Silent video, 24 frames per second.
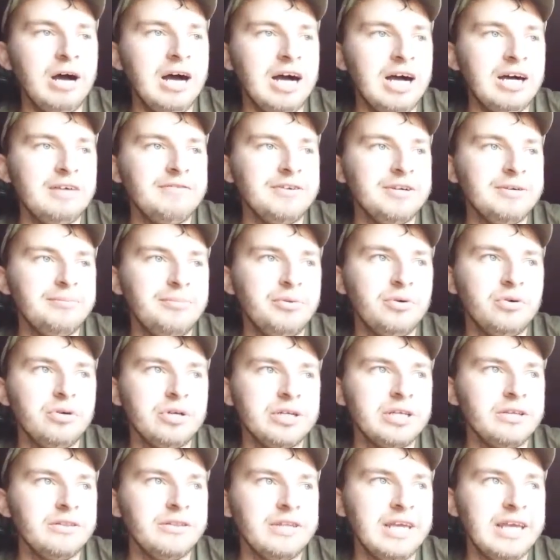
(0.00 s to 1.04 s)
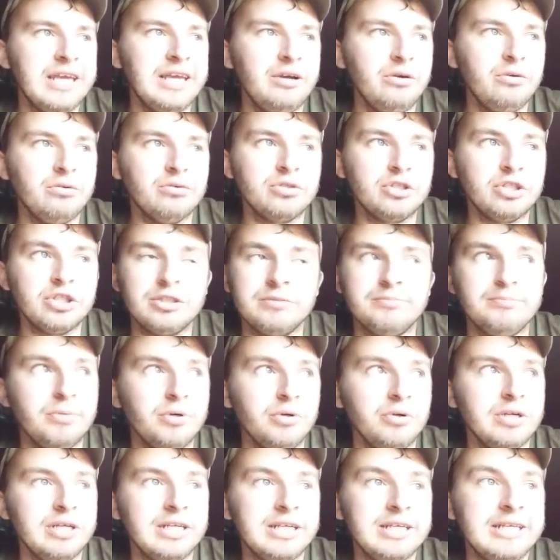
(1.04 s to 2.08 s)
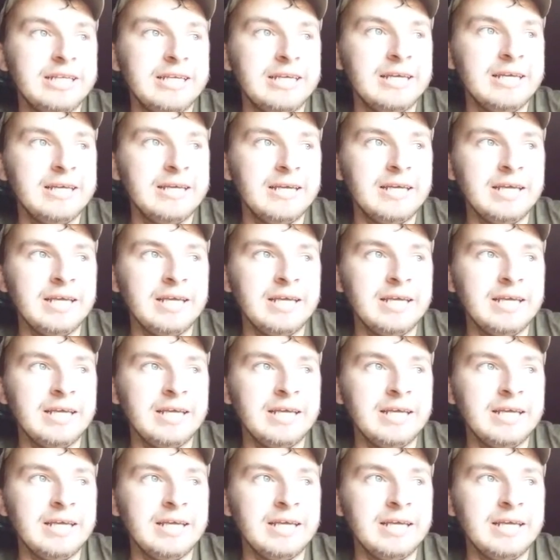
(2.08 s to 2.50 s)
half on a boilie on the hair, or just a boilie,